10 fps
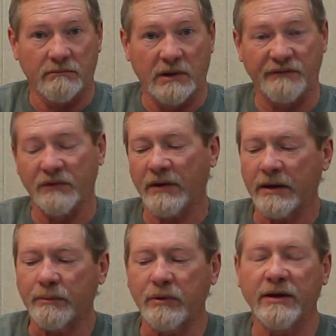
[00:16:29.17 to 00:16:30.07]
If you've
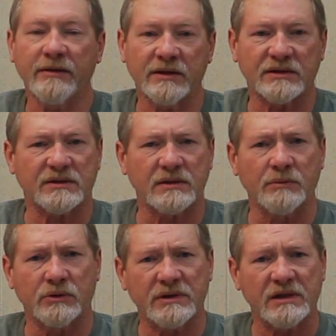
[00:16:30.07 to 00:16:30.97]
got a plane that's a
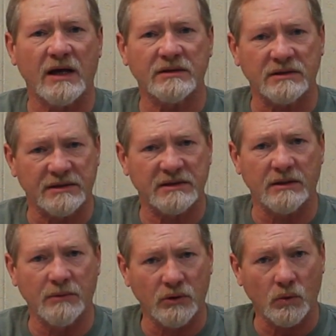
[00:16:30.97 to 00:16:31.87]
similar size and a
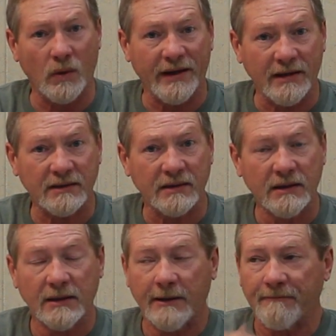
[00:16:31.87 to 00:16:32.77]
similar weight,
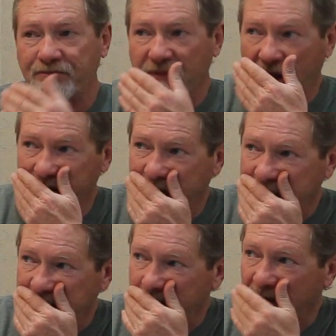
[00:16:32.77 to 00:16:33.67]
I
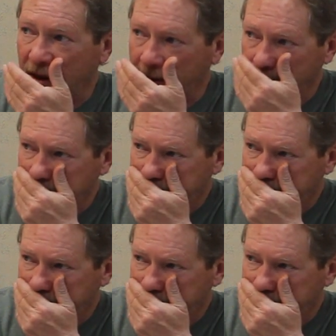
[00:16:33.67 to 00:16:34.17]
think that my,